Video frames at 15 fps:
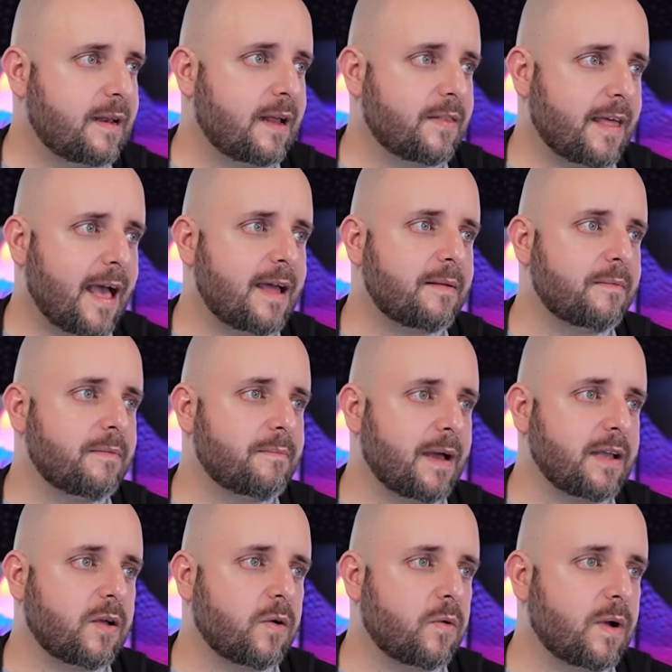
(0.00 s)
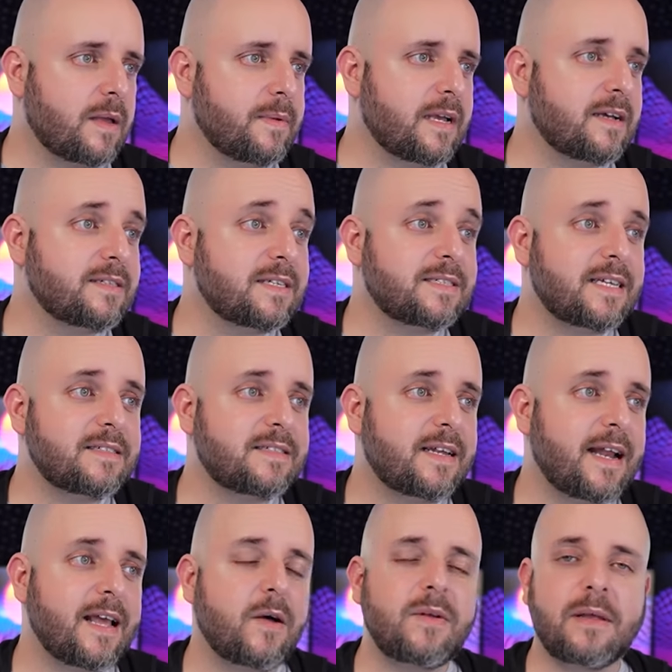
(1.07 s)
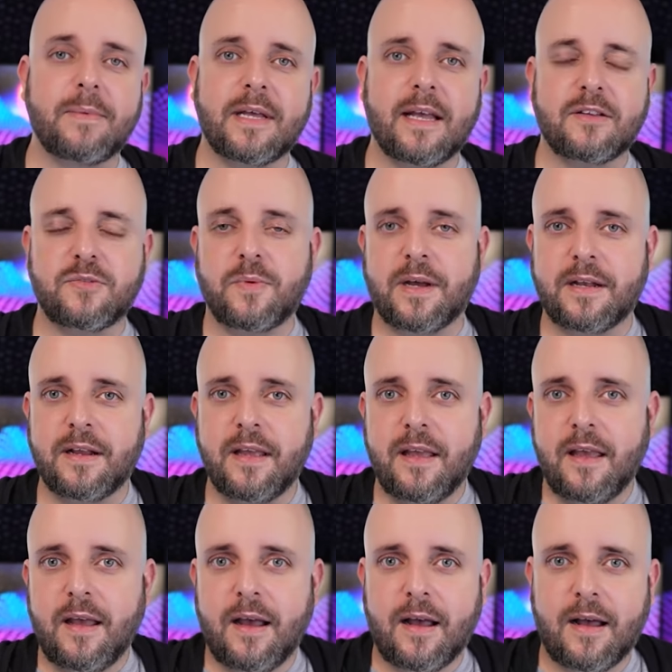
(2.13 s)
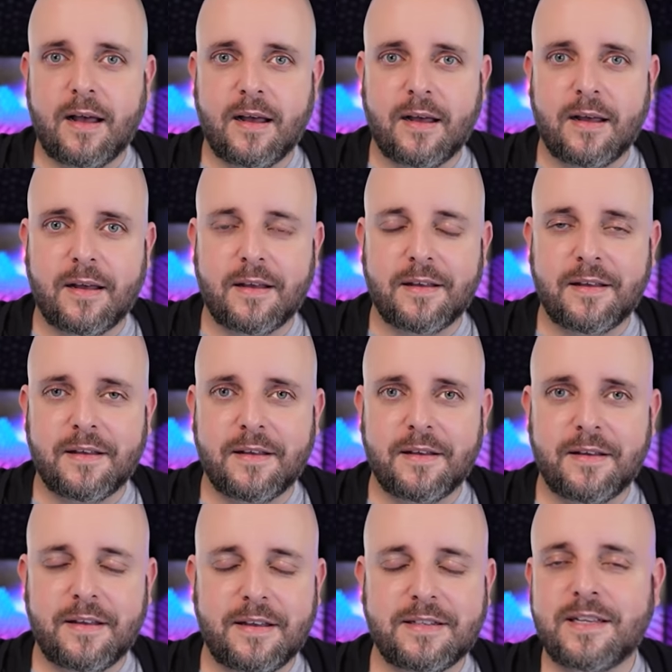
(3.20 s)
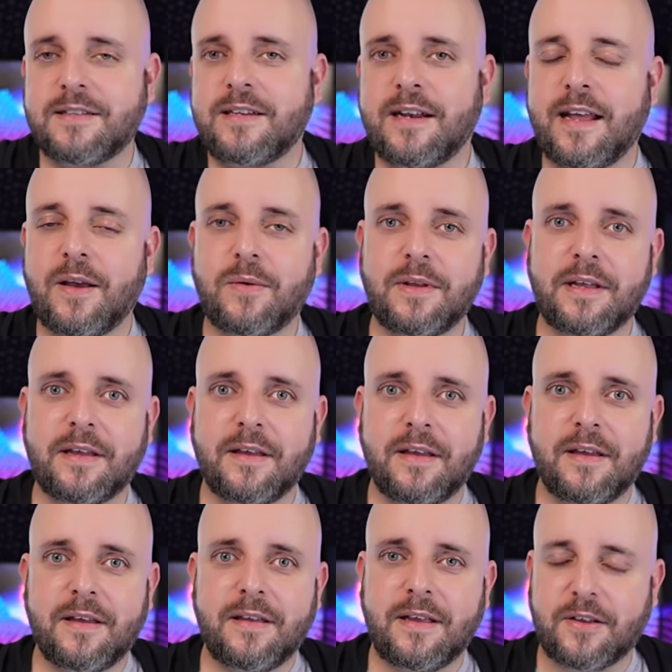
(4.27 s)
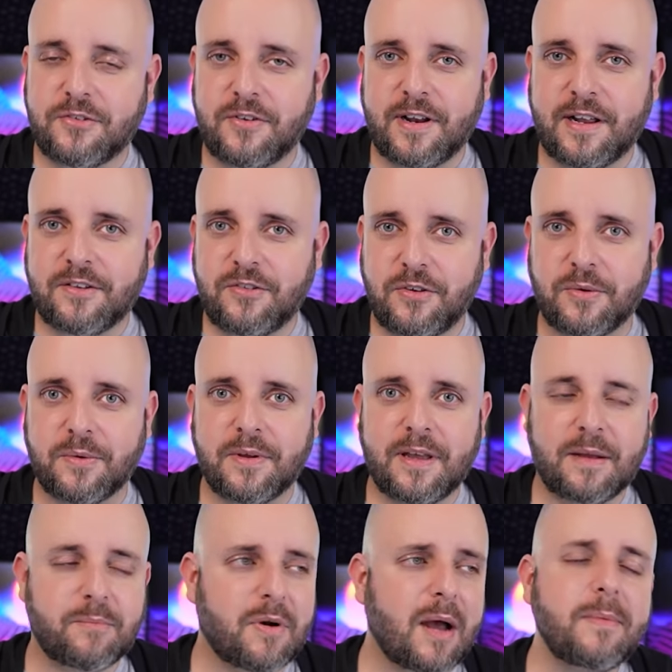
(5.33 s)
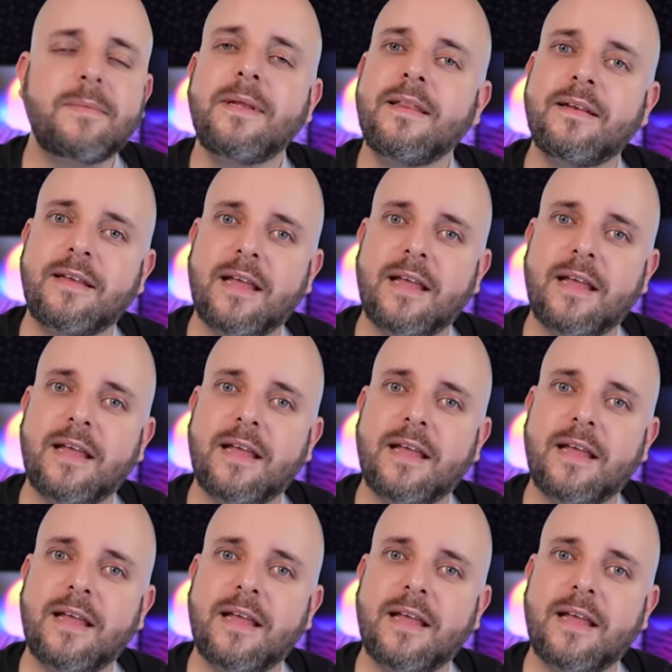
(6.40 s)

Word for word: Now that might go away because it says today only, but guess what? Uh, it said today only yesterday too, and probably the